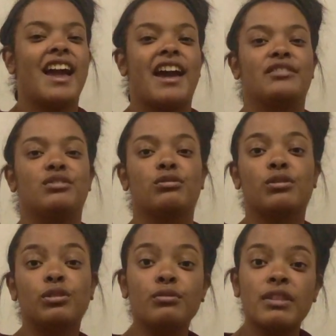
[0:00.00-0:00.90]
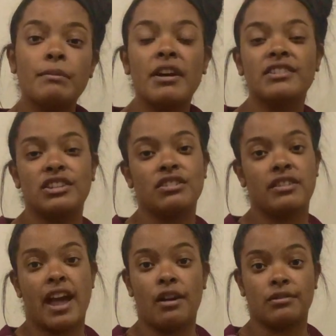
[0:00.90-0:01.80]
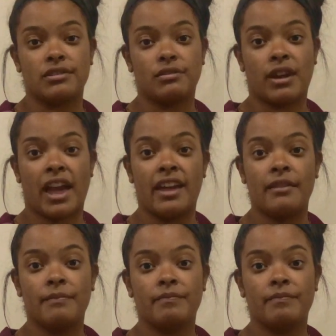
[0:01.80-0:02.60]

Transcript: and you'll glue them onto your house, okay?